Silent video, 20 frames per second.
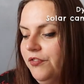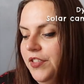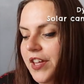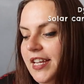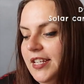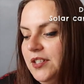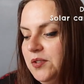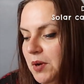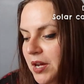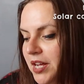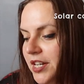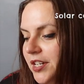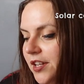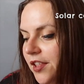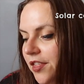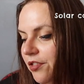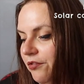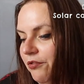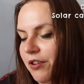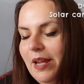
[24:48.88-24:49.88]
of things were under
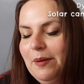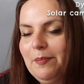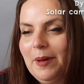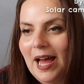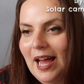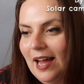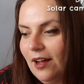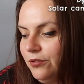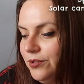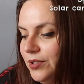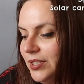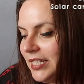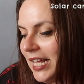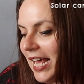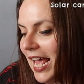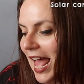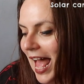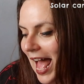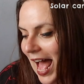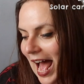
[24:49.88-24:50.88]
£3,
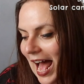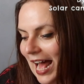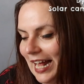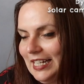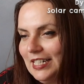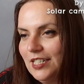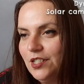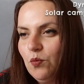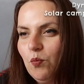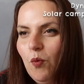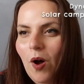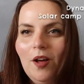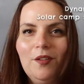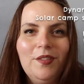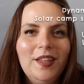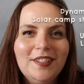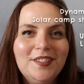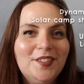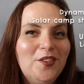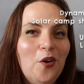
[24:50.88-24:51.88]
and while
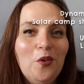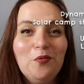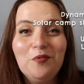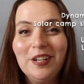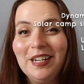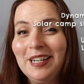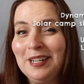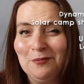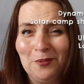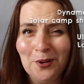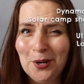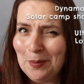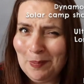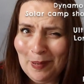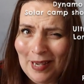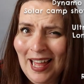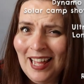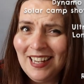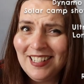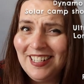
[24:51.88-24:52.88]
that's not really what I
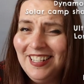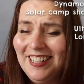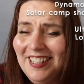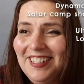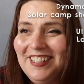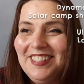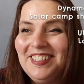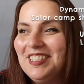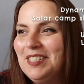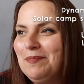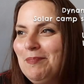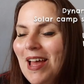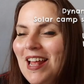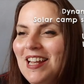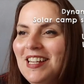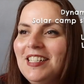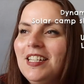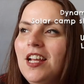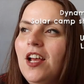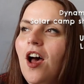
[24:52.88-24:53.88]
planned to
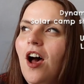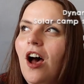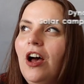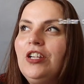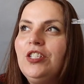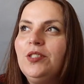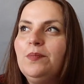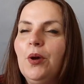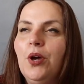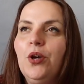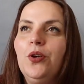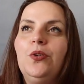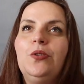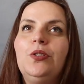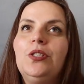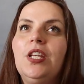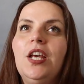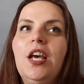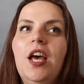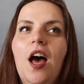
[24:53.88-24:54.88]
spend, I
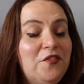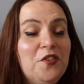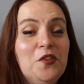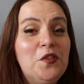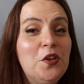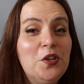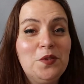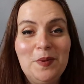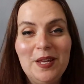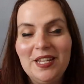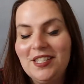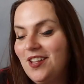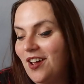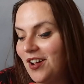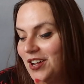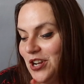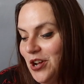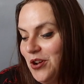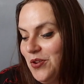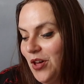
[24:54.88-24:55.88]
suppose quite a few of those bits
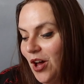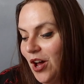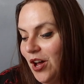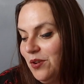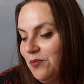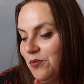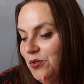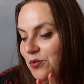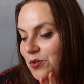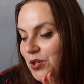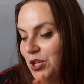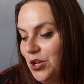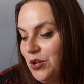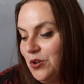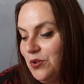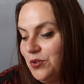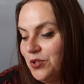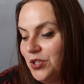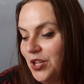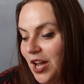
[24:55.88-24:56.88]
I know that I will
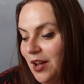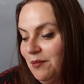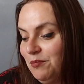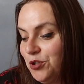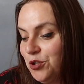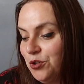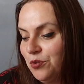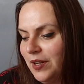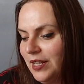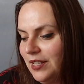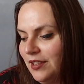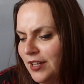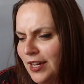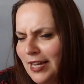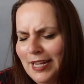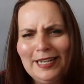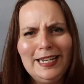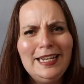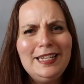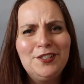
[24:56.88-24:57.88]
use during the
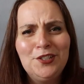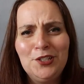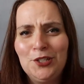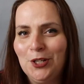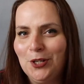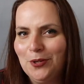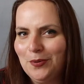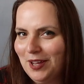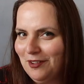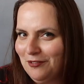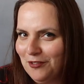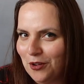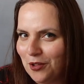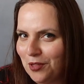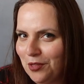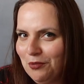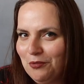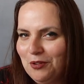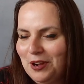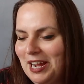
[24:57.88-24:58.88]
at least two, if
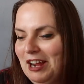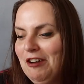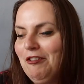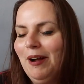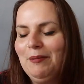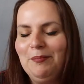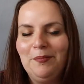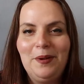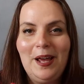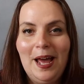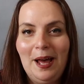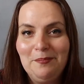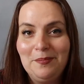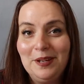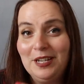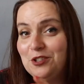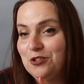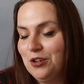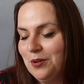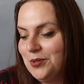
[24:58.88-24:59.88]
not three,
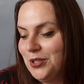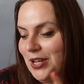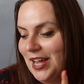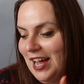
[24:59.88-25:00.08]
camping trips